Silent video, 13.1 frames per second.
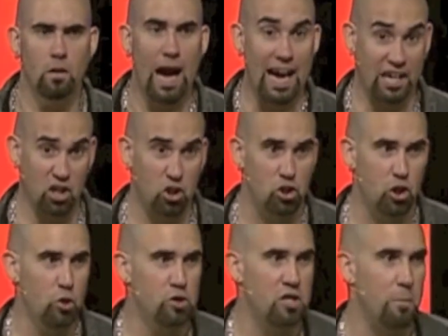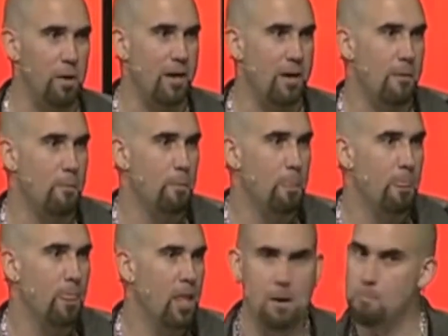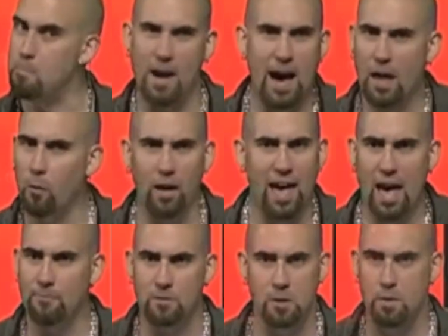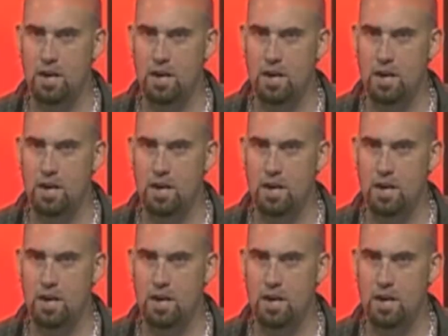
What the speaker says: I can choose to be, but I don't have to be.